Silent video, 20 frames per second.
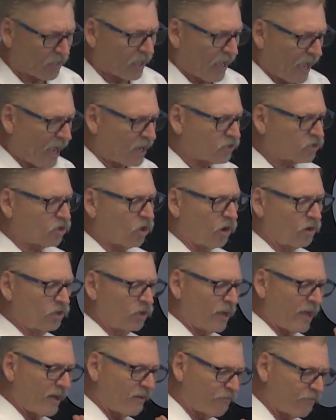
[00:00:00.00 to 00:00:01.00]
And so you
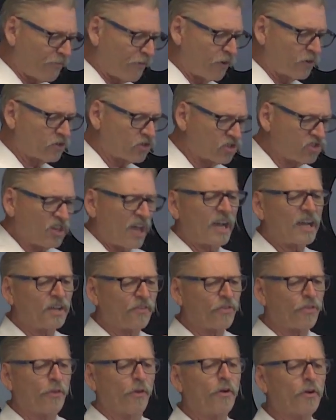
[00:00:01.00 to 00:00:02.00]
have first,
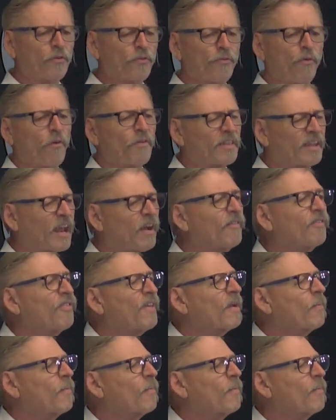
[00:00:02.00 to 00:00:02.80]
second, third, fourth, and everything